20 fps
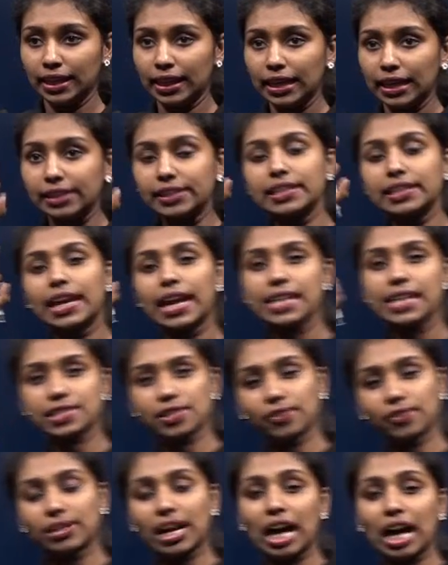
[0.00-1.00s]
In the case
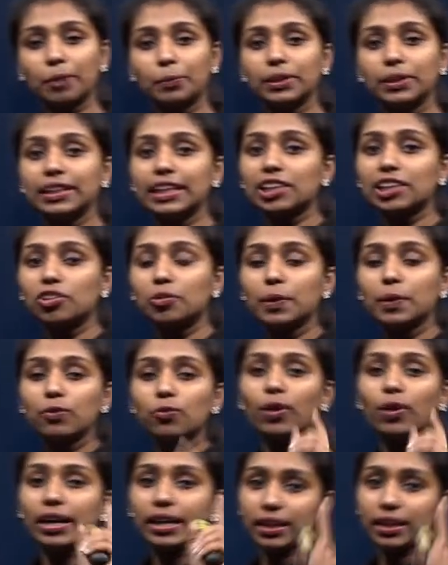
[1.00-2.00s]
of carbon, there will be
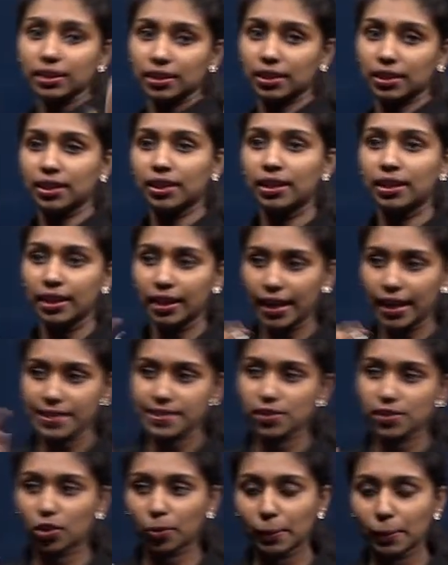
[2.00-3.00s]
one s
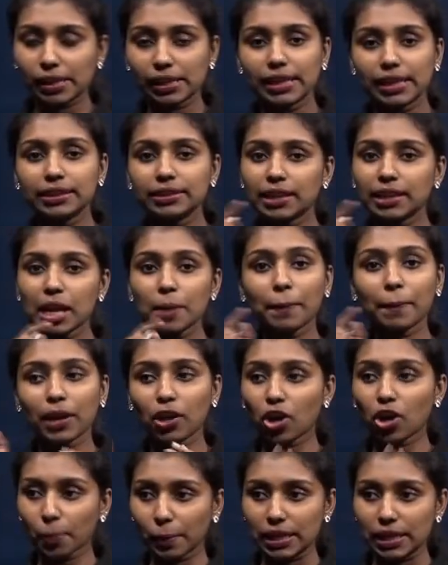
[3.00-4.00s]
orbital and three p
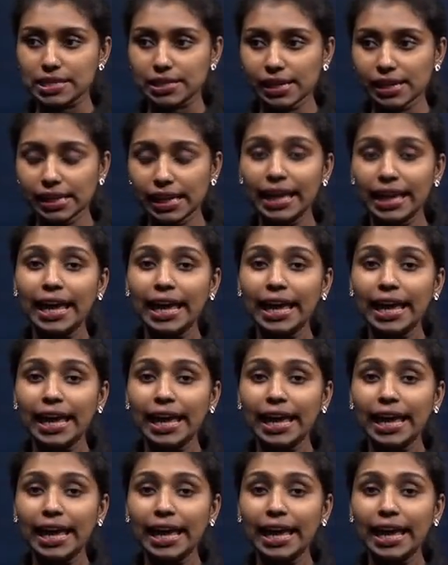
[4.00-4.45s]
orbitals, right?